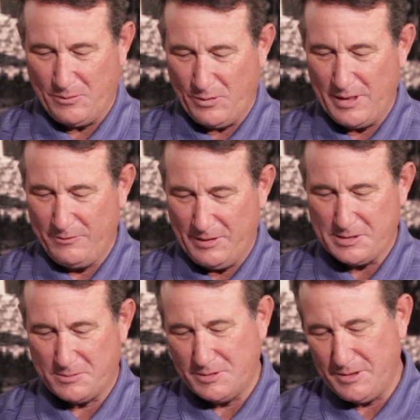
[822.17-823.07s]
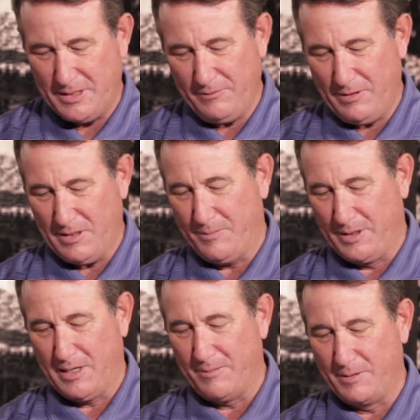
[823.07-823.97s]
What advice would you give our up
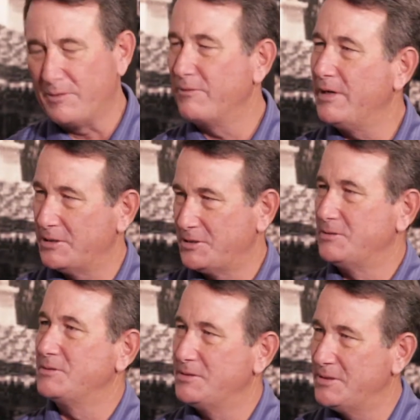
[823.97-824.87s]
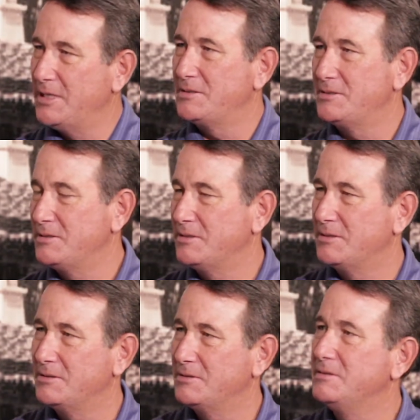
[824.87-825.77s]
and coming professionals in
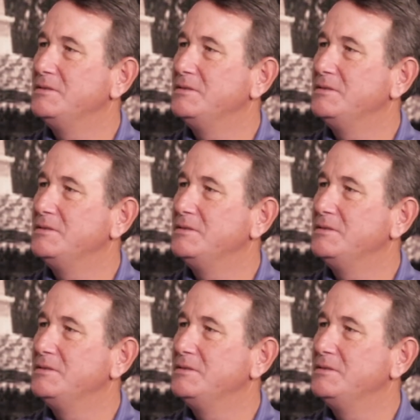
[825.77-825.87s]
that?